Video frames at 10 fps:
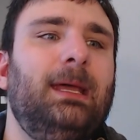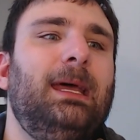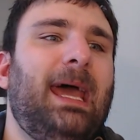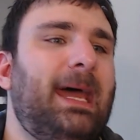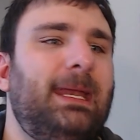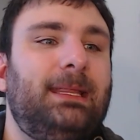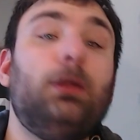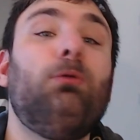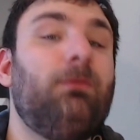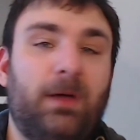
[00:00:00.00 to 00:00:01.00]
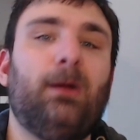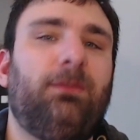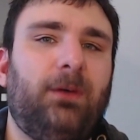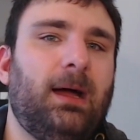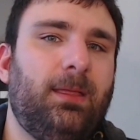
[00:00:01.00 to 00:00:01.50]
And they don't
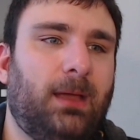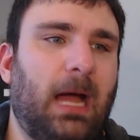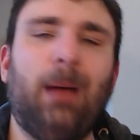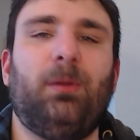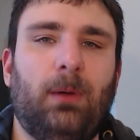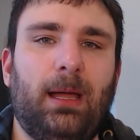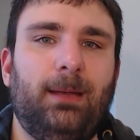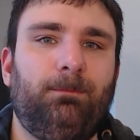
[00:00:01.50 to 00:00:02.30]
verify the copyright.